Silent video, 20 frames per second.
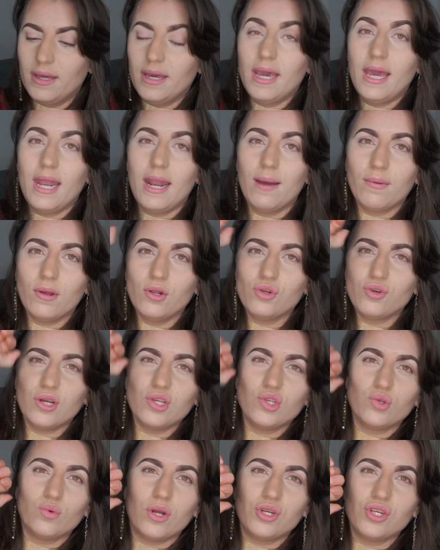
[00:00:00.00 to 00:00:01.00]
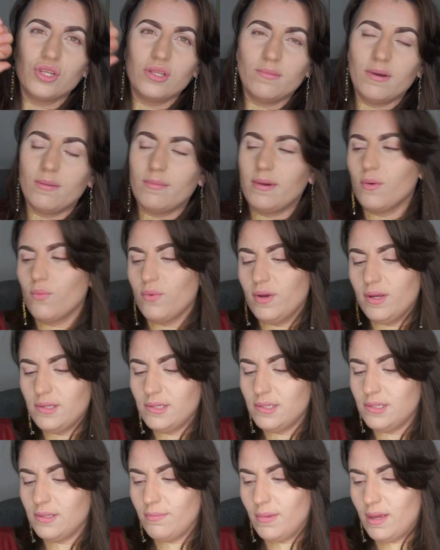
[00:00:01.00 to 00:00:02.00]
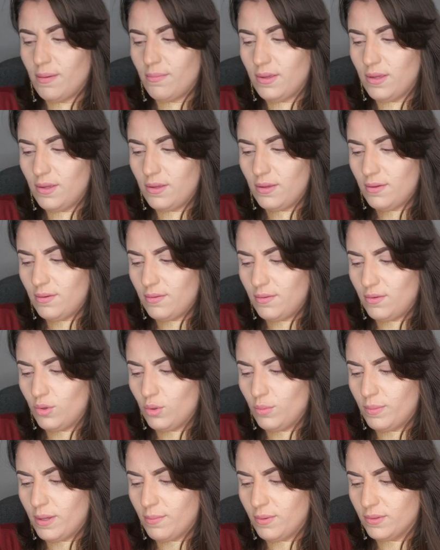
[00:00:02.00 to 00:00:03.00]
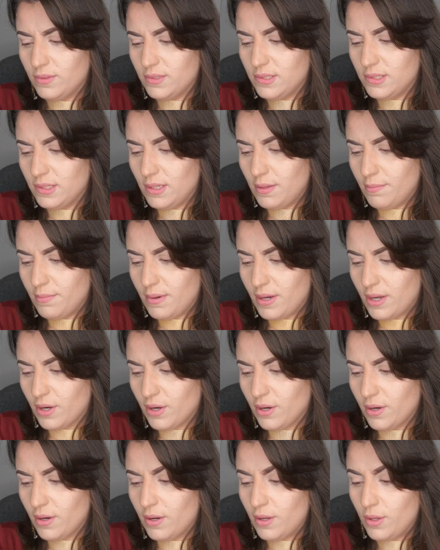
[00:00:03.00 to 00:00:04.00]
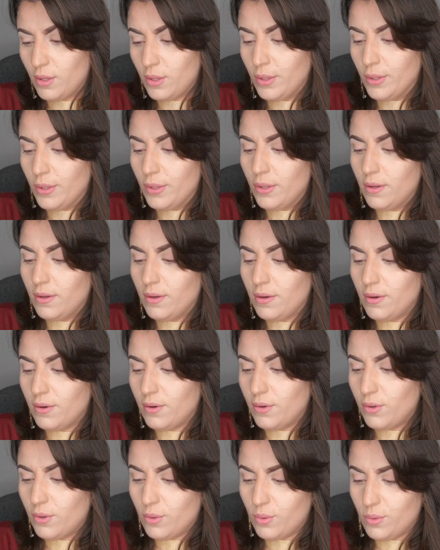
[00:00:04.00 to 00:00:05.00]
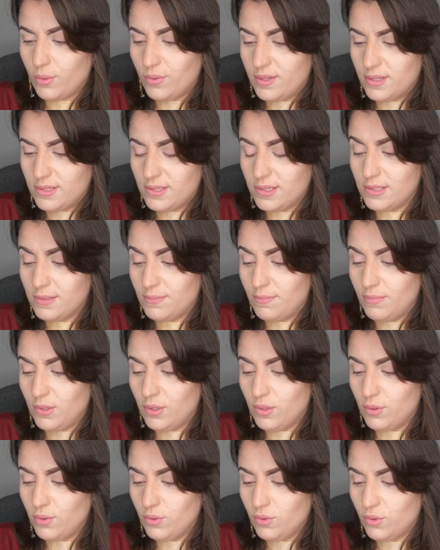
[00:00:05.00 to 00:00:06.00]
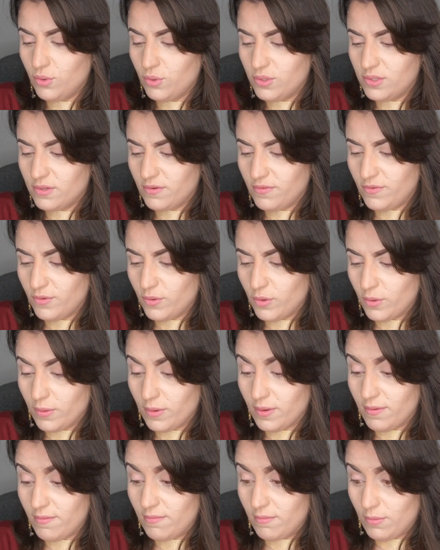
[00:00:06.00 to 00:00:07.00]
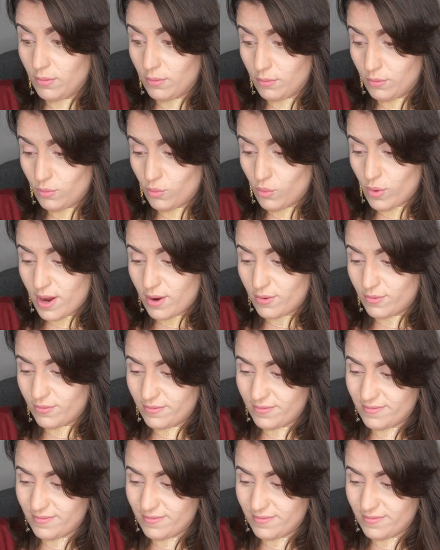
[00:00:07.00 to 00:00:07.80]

And I'm gonna try swatching them on my wrist. Maybe you'll be able to see it better. Oh, this is beautiful and wow,